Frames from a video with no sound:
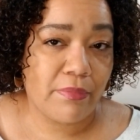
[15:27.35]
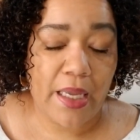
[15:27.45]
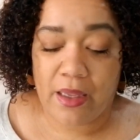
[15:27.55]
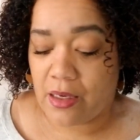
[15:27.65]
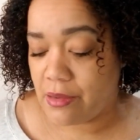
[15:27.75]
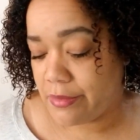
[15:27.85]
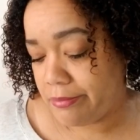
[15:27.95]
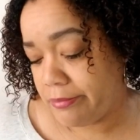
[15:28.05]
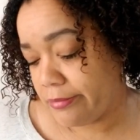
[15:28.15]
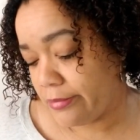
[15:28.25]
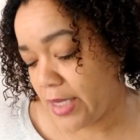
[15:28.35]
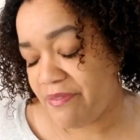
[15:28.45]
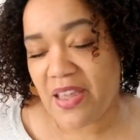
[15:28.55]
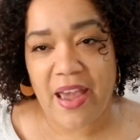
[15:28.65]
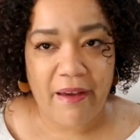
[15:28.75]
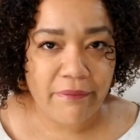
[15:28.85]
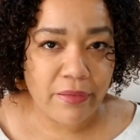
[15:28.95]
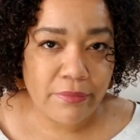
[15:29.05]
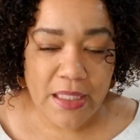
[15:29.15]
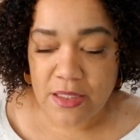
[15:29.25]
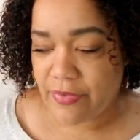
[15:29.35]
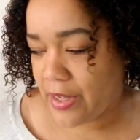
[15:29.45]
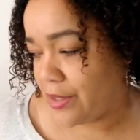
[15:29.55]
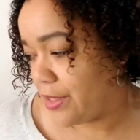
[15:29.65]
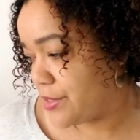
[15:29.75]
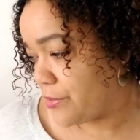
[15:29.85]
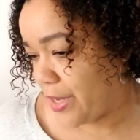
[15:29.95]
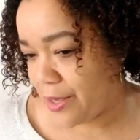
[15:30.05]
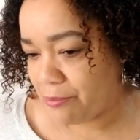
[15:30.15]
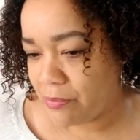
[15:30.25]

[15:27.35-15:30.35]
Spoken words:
And if you have, it's fine. It's okay.